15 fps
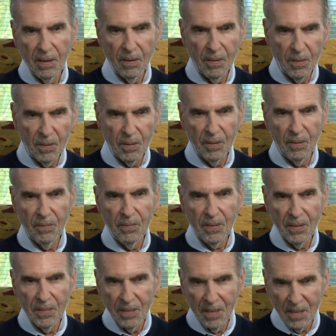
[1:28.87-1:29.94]
all of
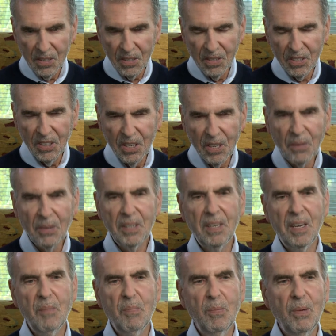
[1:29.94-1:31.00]
the engineering
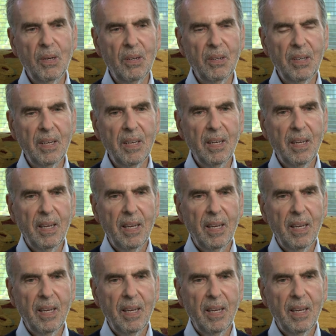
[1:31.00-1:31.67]
capability.